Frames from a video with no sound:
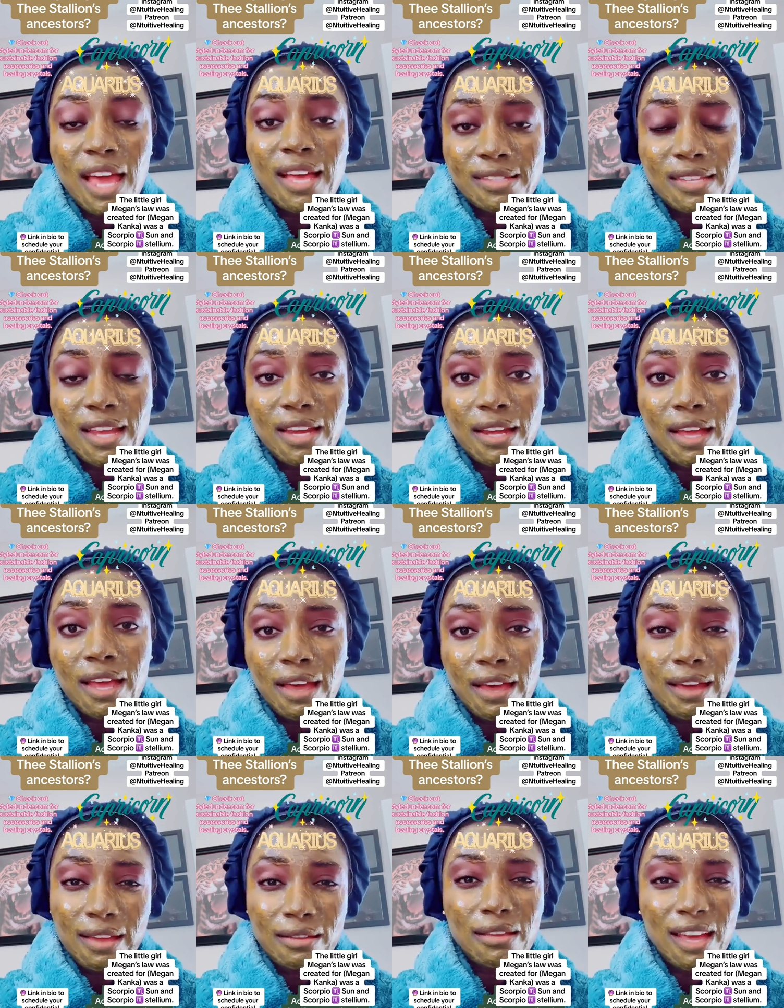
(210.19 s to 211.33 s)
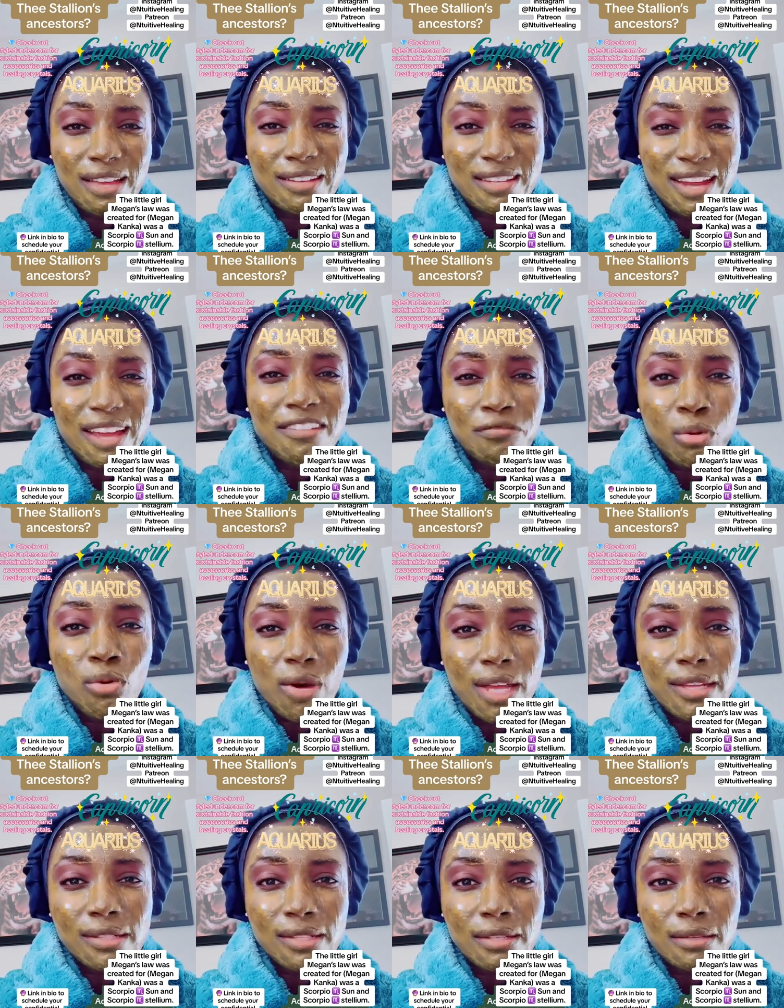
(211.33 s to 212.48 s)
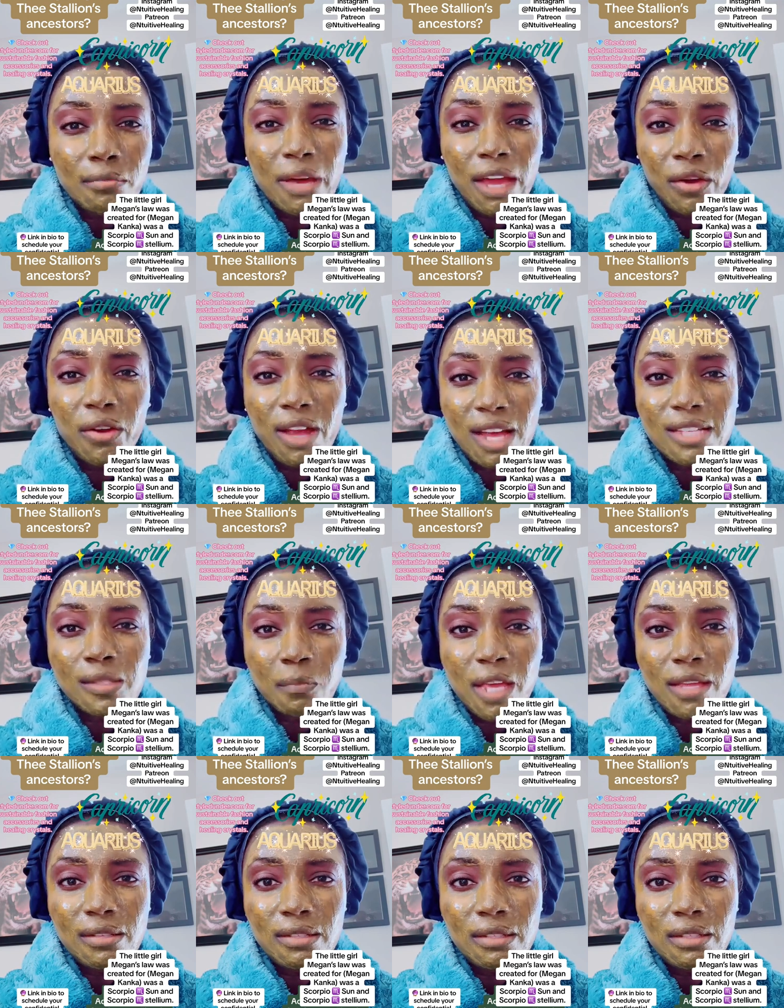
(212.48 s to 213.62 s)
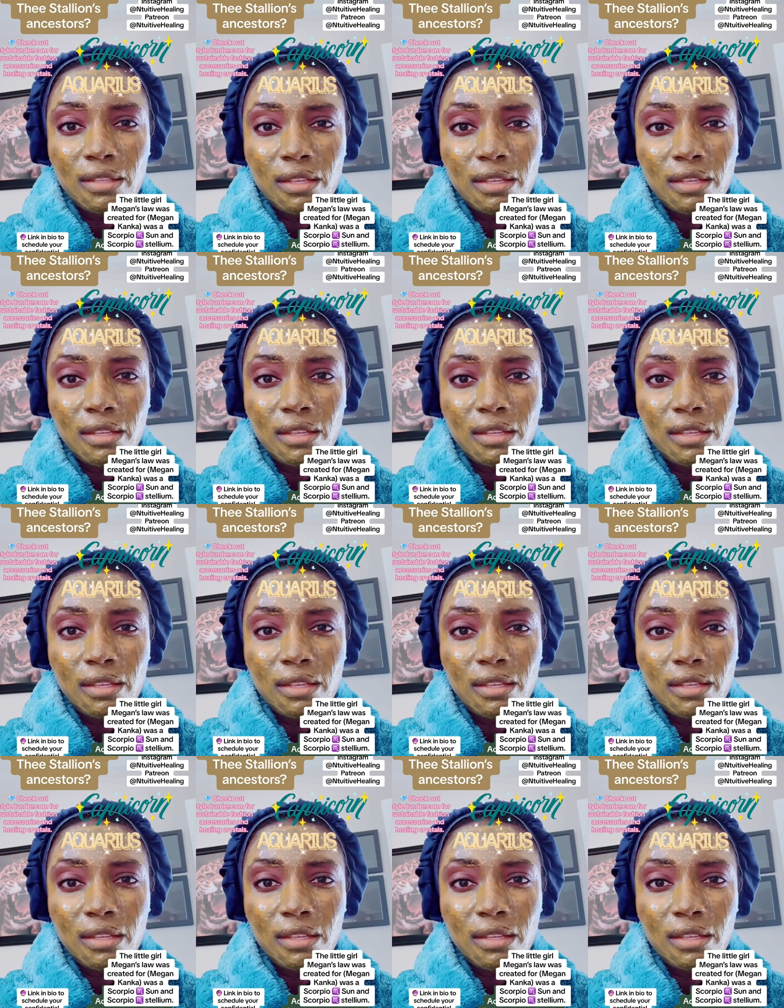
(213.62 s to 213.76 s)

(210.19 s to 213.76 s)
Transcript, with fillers: essayed at knife point by her husband,